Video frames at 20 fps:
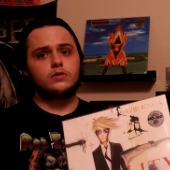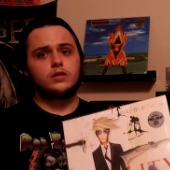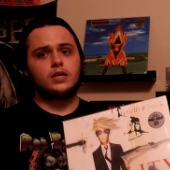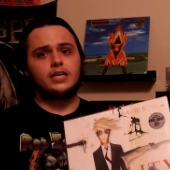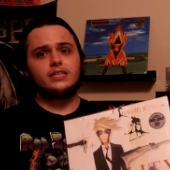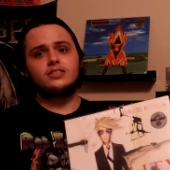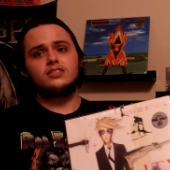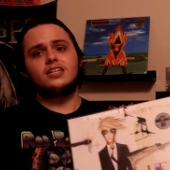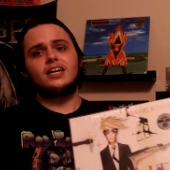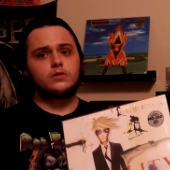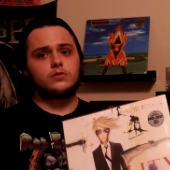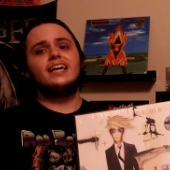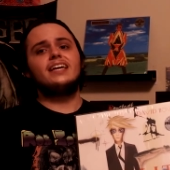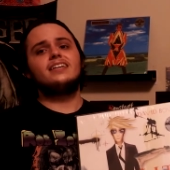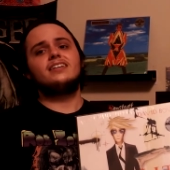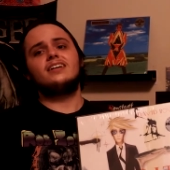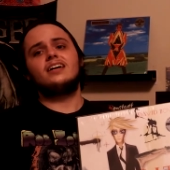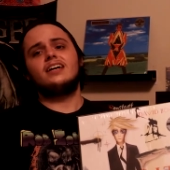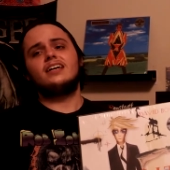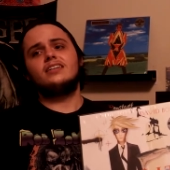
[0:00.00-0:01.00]
I
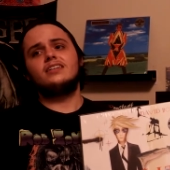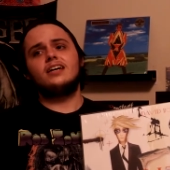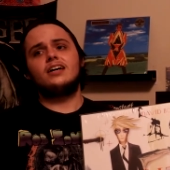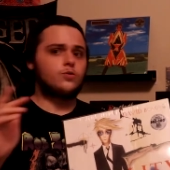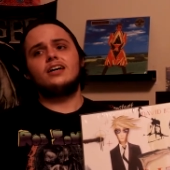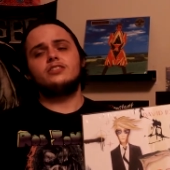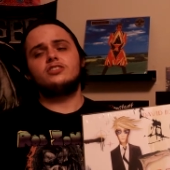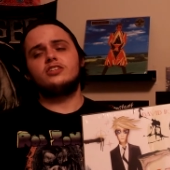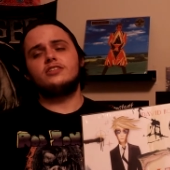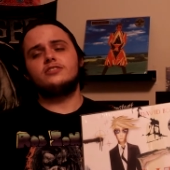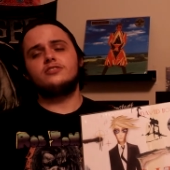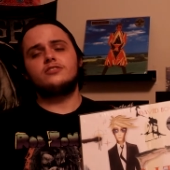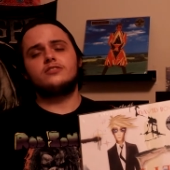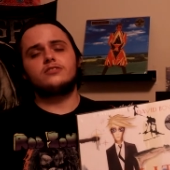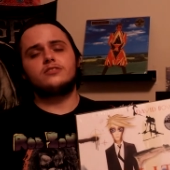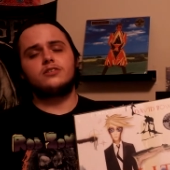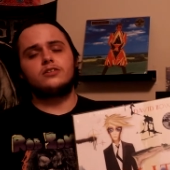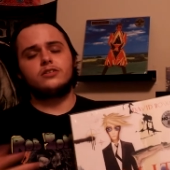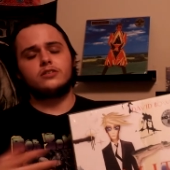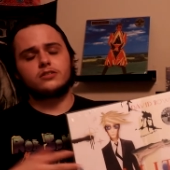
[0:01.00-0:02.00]
hate how he changed the
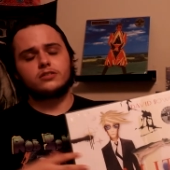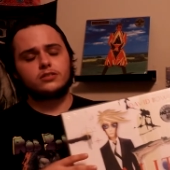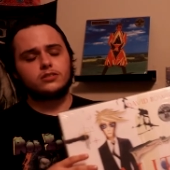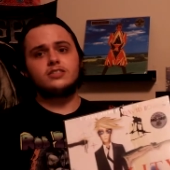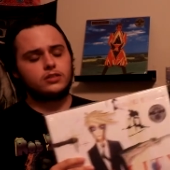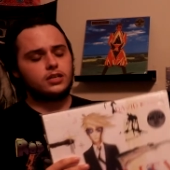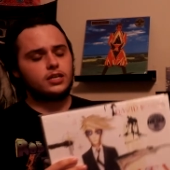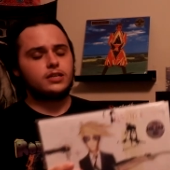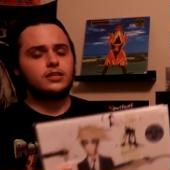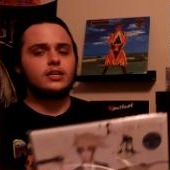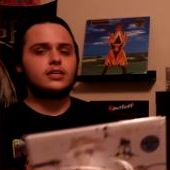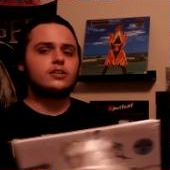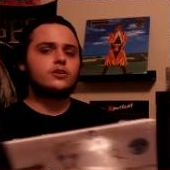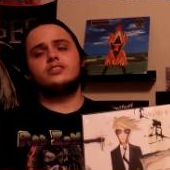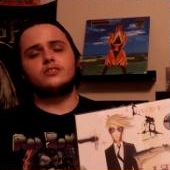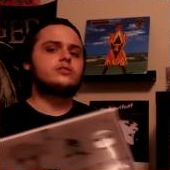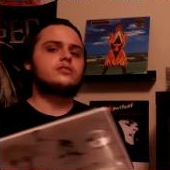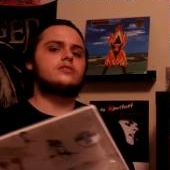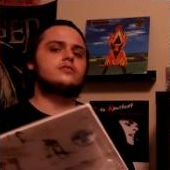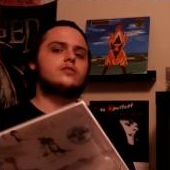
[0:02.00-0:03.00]
song. And I know
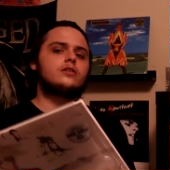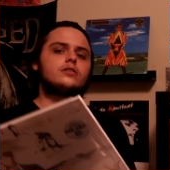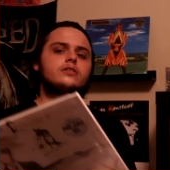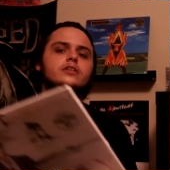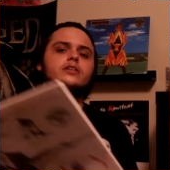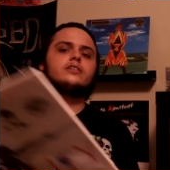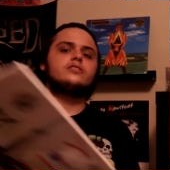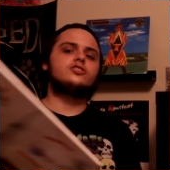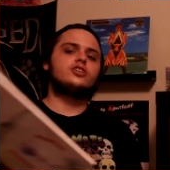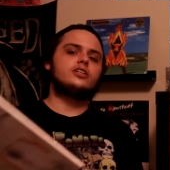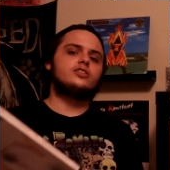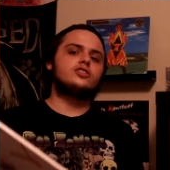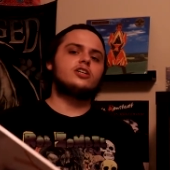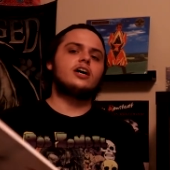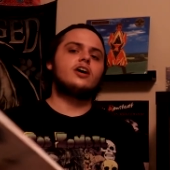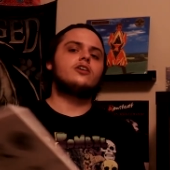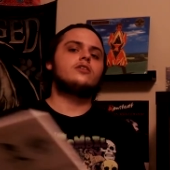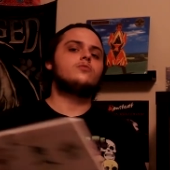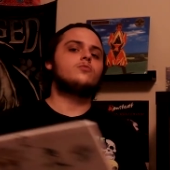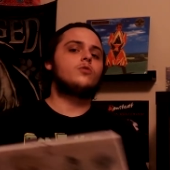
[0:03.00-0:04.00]
it's his song, he can change it
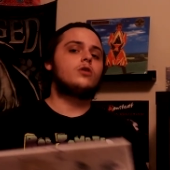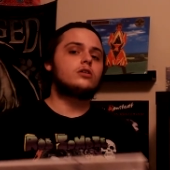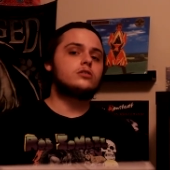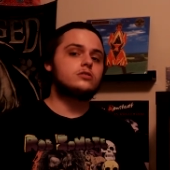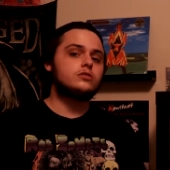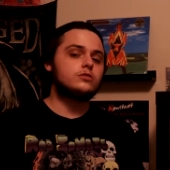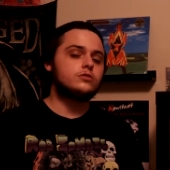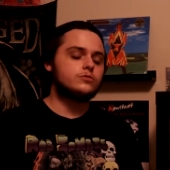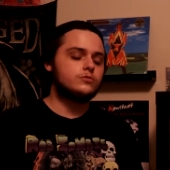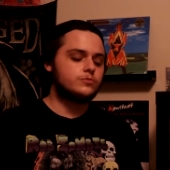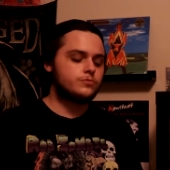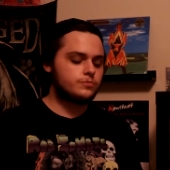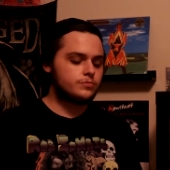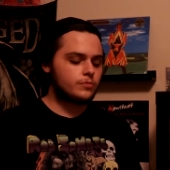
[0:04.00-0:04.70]
how he wants to.